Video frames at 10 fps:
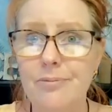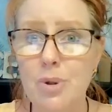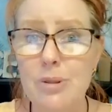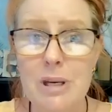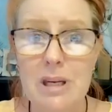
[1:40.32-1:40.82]

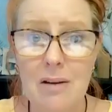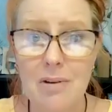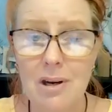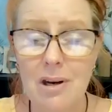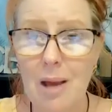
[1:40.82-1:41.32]
forced me to have
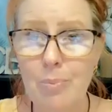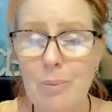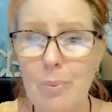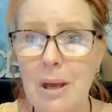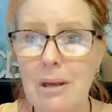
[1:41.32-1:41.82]
an
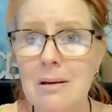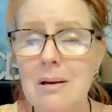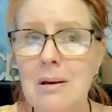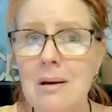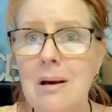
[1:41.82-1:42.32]
EpiPen
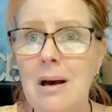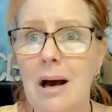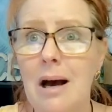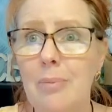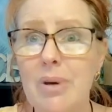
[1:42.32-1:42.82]

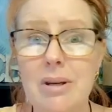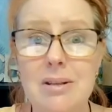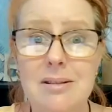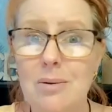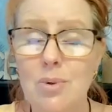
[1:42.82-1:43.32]

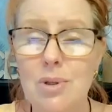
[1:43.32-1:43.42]
because